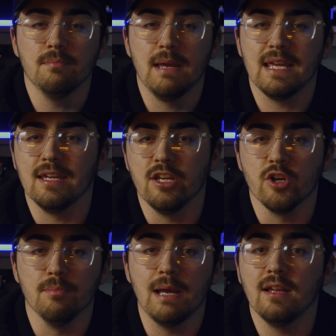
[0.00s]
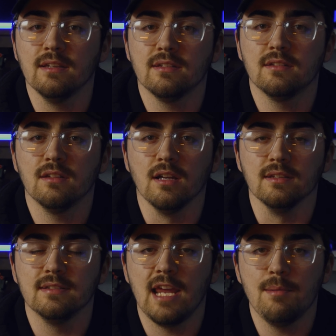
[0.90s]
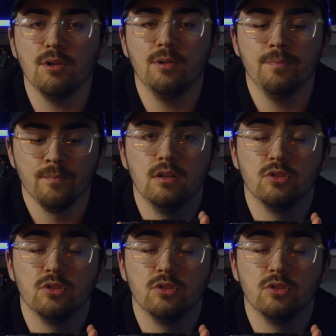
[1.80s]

making your balance unstable.